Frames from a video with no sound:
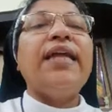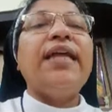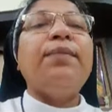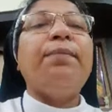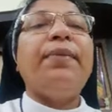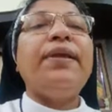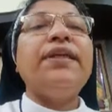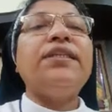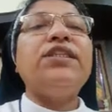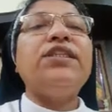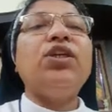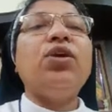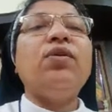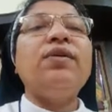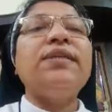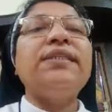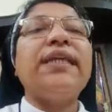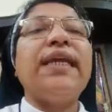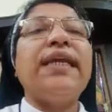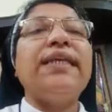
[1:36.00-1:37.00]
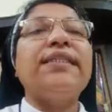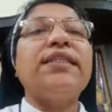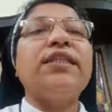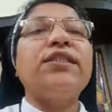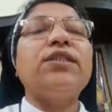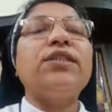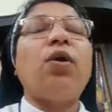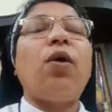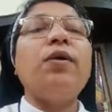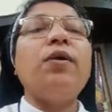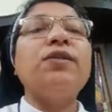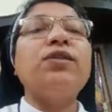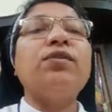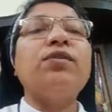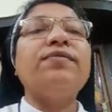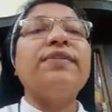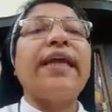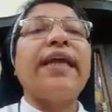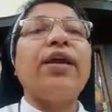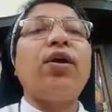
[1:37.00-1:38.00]
PCOS is the source of
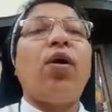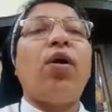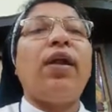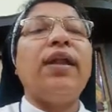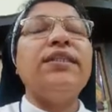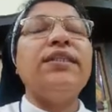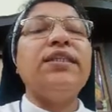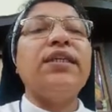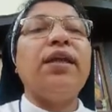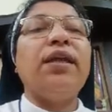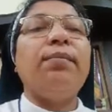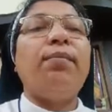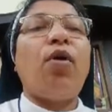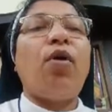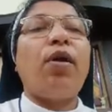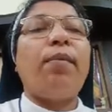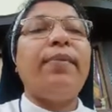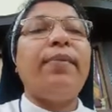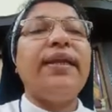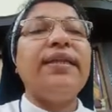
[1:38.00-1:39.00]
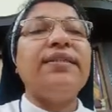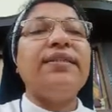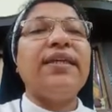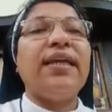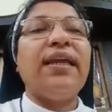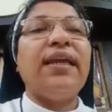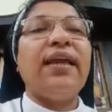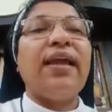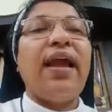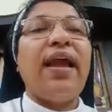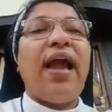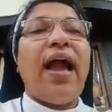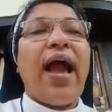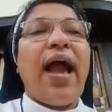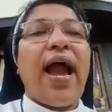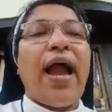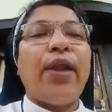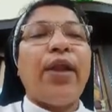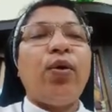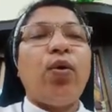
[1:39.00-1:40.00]
psychological morbidity
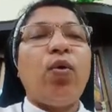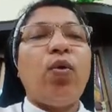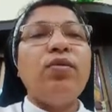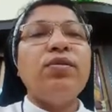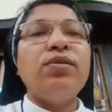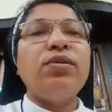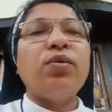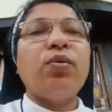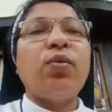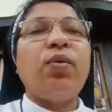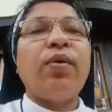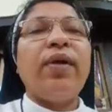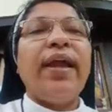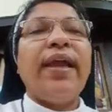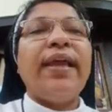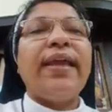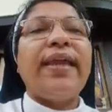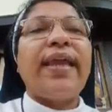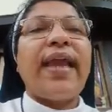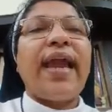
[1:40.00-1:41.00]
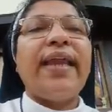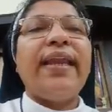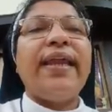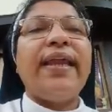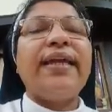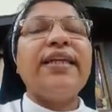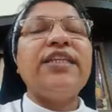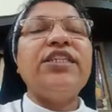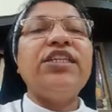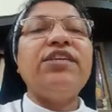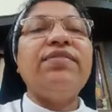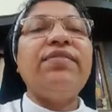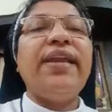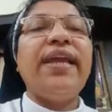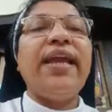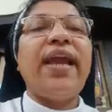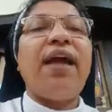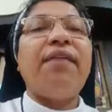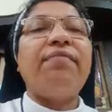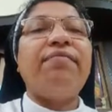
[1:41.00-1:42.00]
and also can
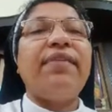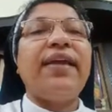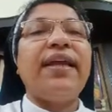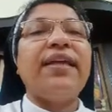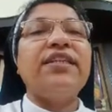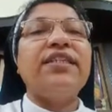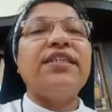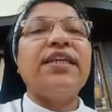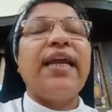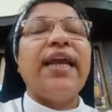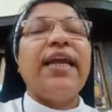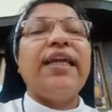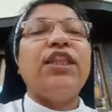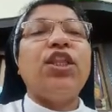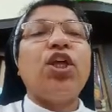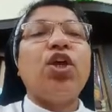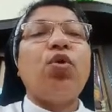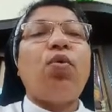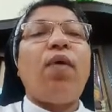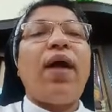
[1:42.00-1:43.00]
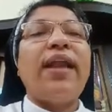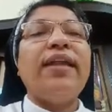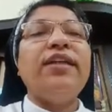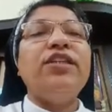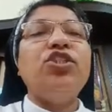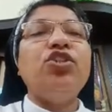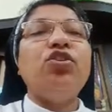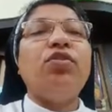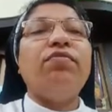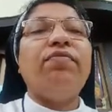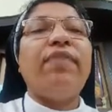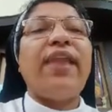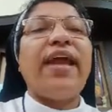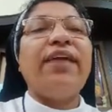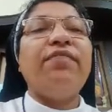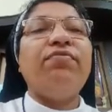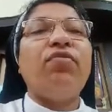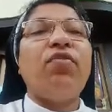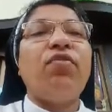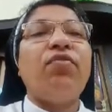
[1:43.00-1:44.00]
negatively affect the quality of
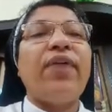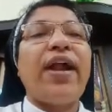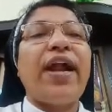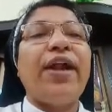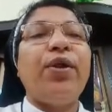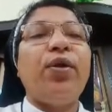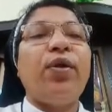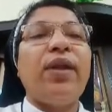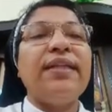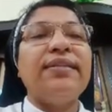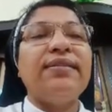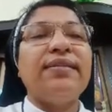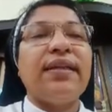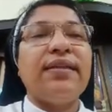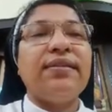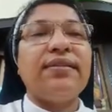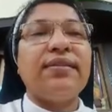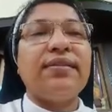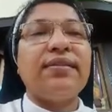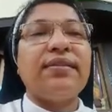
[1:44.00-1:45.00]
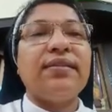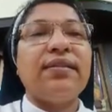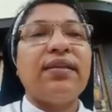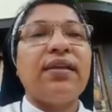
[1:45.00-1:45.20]
life of adolescents.